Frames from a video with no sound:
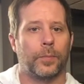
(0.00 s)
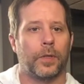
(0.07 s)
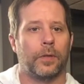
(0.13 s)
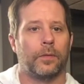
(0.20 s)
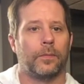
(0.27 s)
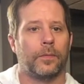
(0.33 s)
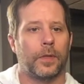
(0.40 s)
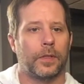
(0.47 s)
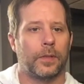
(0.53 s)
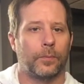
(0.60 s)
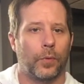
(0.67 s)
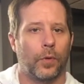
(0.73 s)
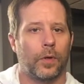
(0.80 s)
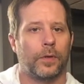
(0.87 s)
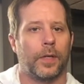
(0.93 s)
But it's
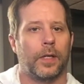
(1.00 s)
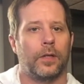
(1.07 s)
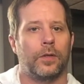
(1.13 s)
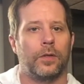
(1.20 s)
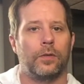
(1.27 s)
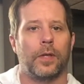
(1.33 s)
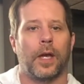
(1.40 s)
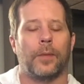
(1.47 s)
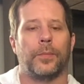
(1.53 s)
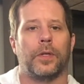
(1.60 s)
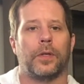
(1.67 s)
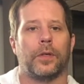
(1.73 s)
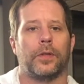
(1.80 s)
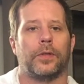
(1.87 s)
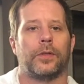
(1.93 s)
important that you do that,
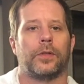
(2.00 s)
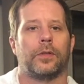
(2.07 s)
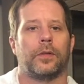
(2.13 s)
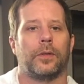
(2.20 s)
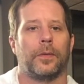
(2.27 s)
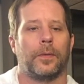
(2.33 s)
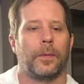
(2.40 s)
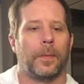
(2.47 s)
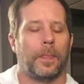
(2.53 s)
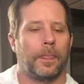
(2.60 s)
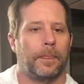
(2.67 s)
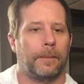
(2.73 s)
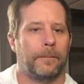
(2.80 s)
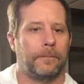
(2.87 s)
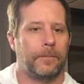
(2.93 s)
because
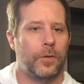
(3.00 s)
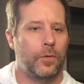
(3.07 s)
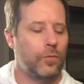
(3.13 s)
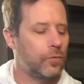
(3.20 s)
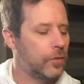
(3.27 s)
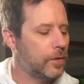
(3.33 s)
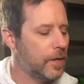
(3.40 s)
you